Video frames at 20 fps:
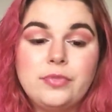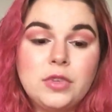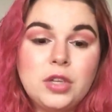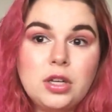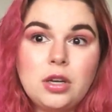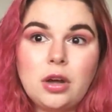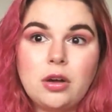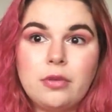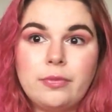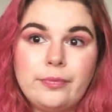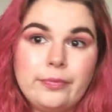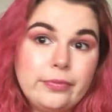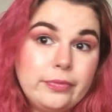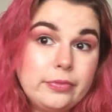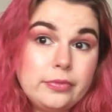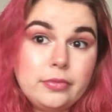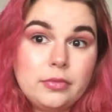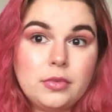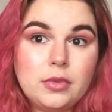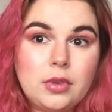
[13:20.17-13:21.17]
You know,
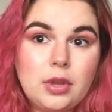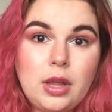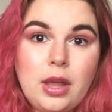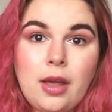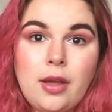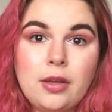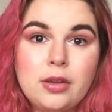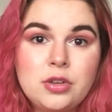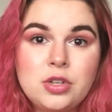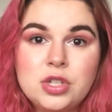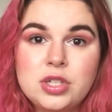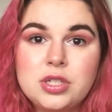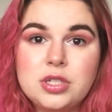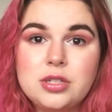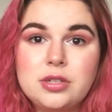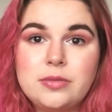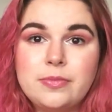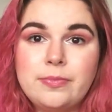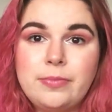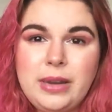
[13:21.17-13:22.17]

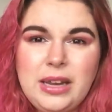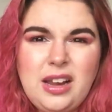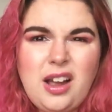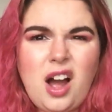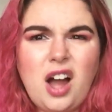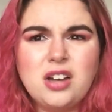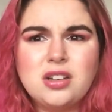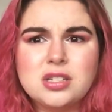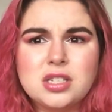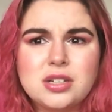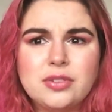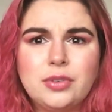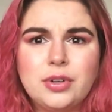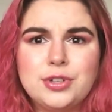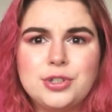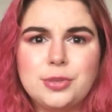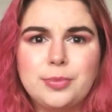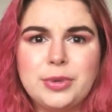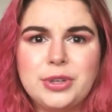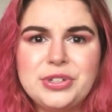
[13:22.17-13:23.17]
just be conscious of
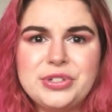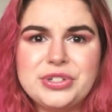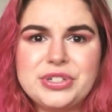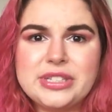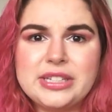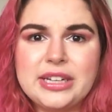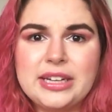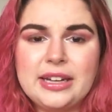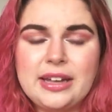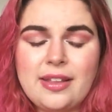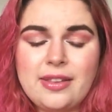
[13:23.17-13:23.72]
what you're purchasing.